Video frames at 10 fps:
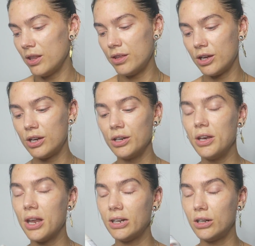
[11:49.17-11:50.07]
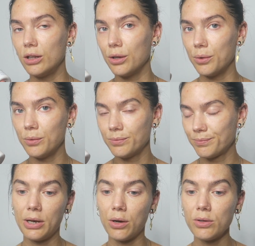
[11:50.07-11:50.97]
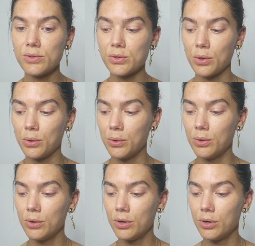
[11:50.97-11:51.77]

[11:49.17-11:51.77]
the Good Night Glow. It also